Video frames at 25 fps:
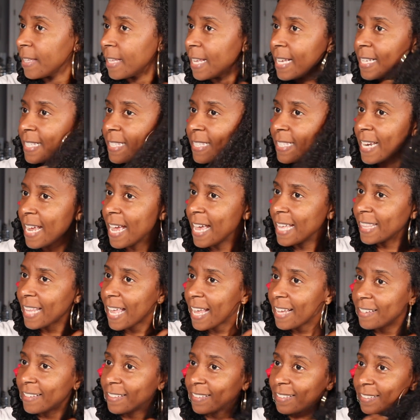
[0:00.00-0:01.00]
It's not
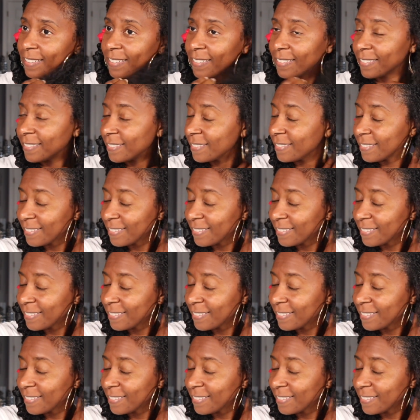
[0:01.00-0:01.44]
like a